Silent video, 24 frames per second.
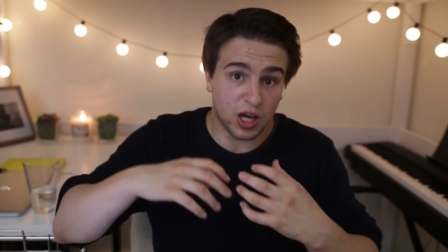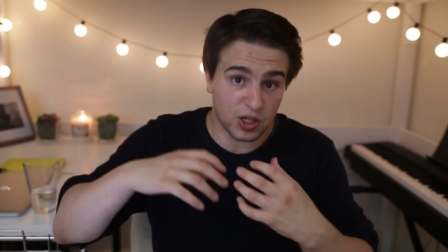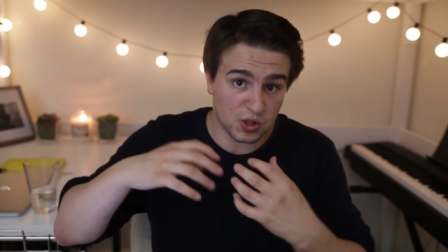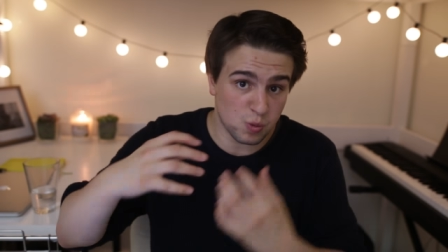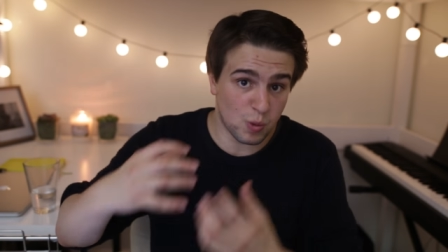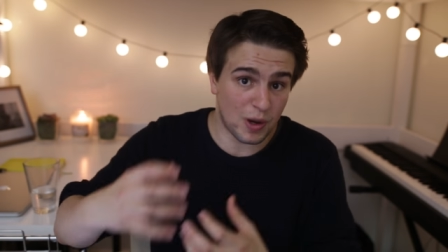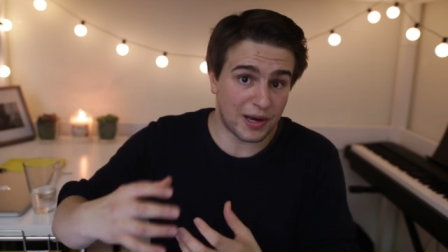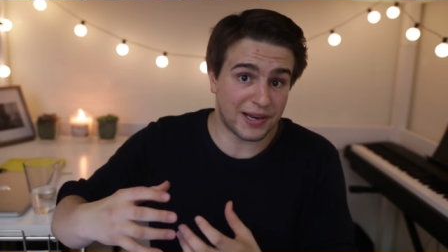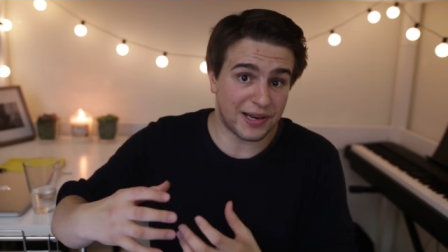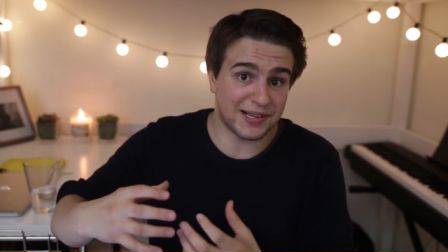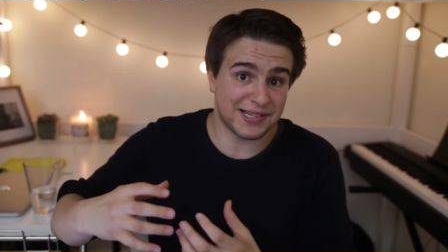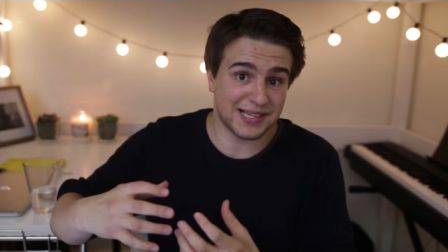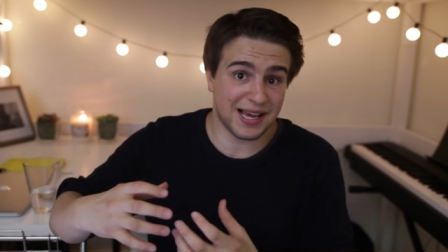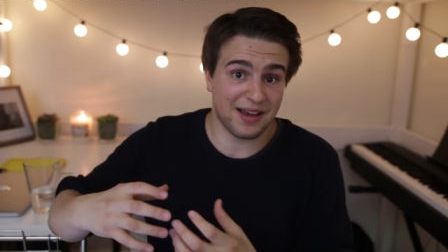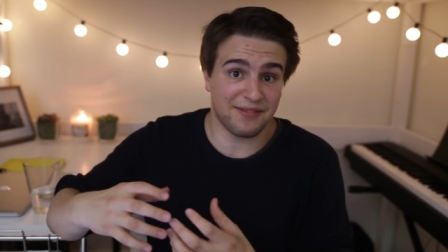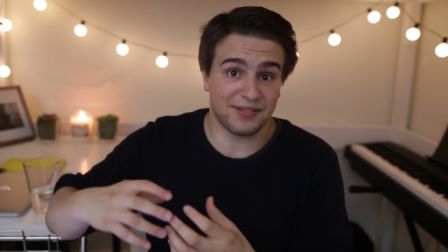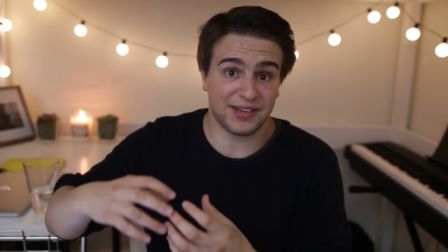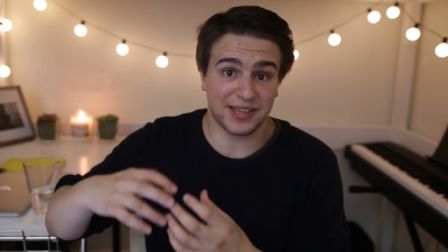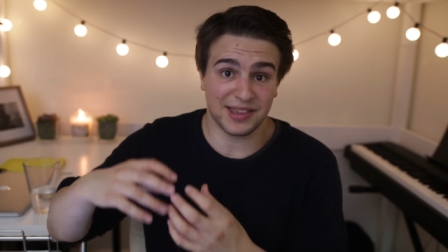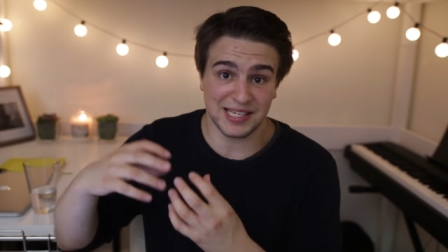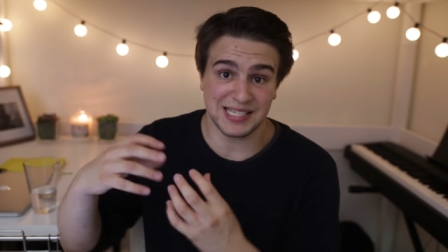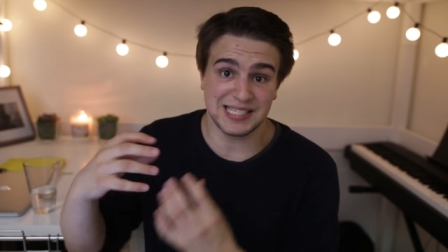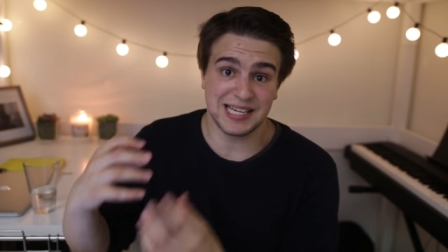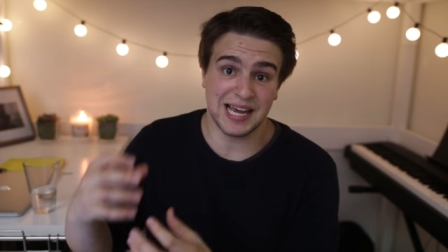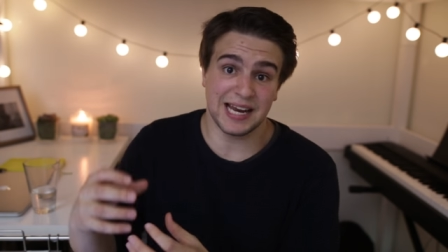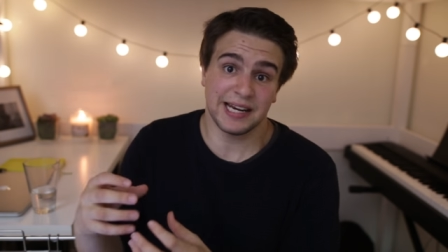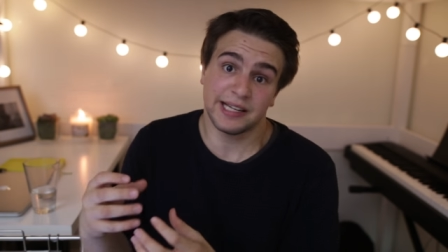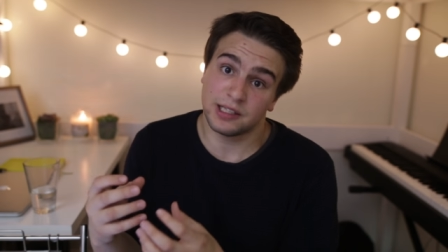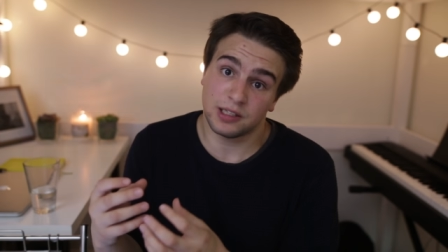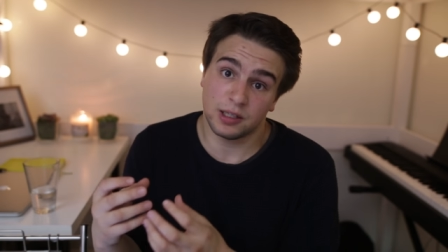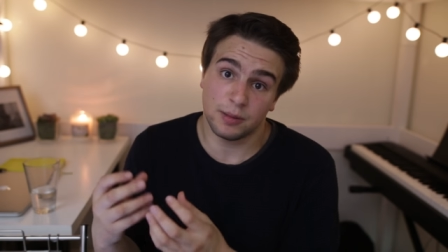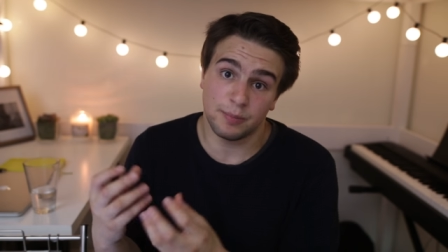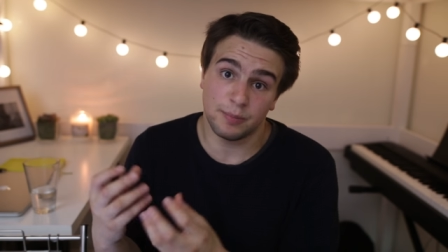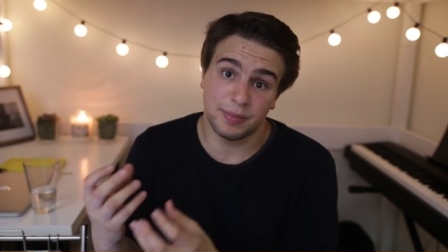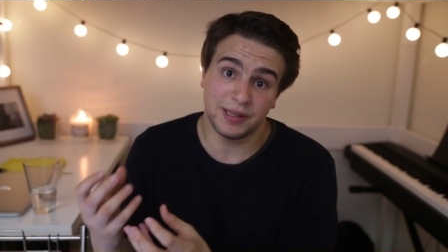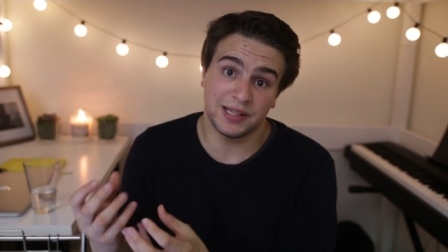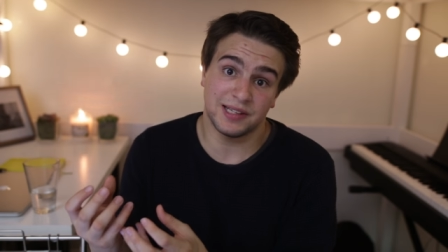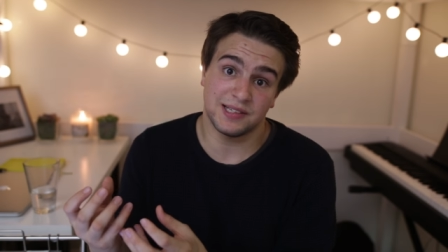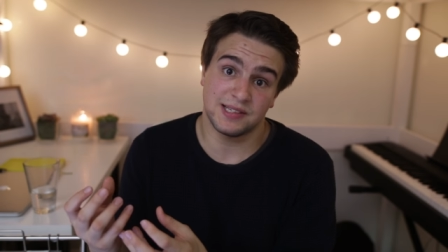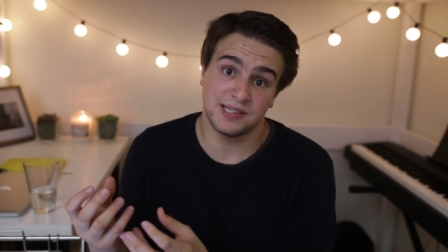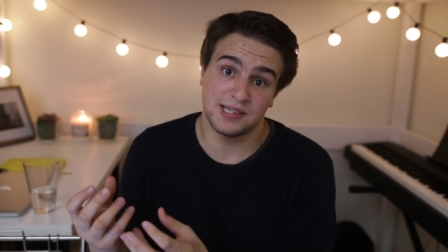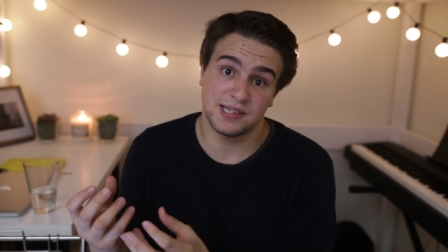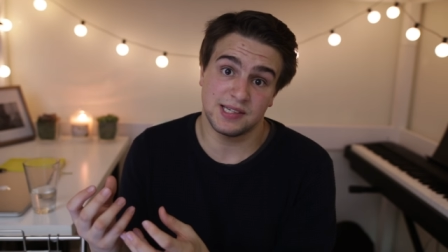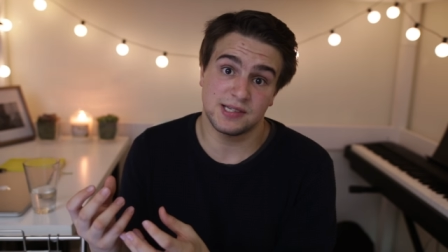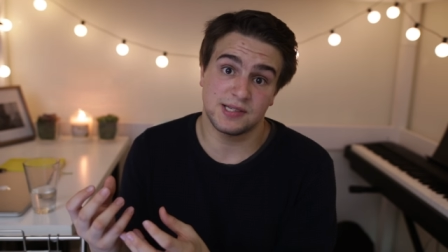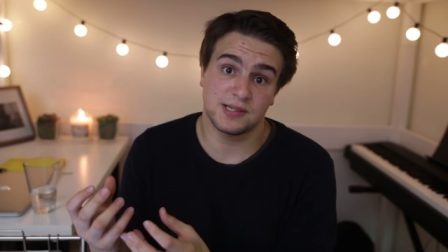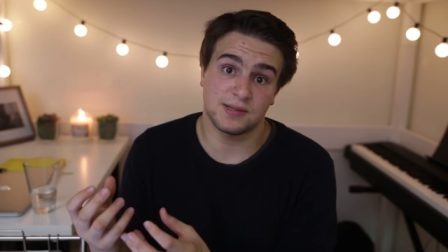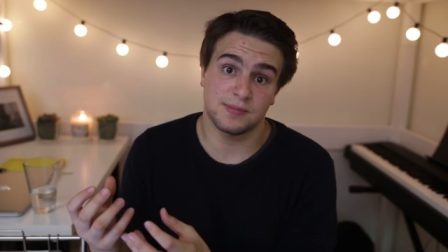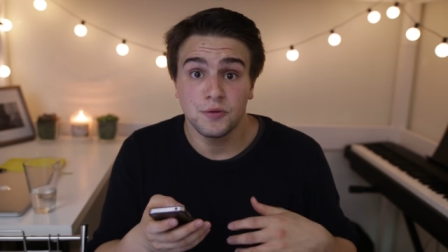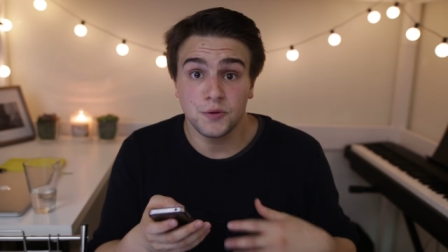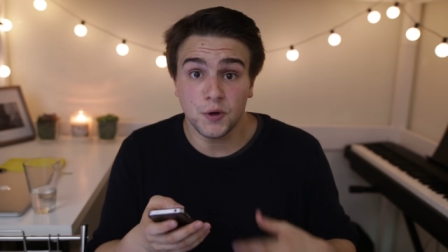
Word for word: as well as having the technical abilities.